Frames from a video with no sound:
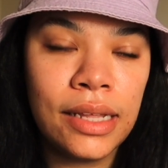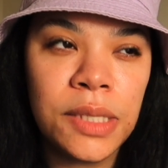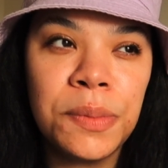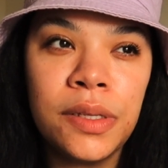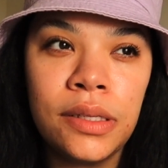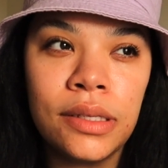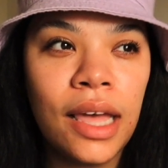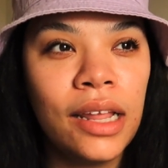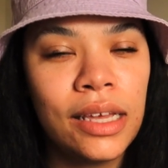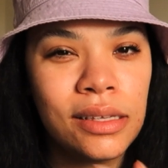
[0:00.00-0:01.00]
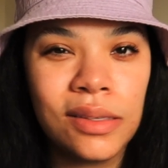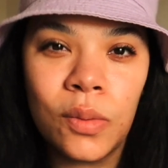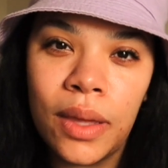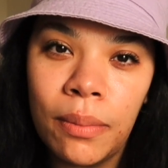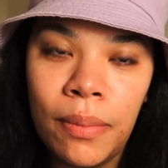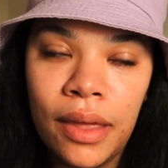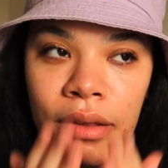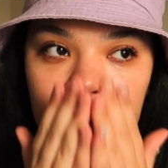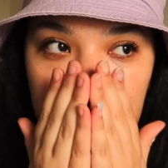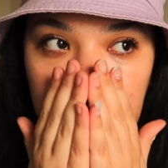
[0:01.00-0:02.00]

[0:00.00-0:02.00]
It smells kind of like sweet mint,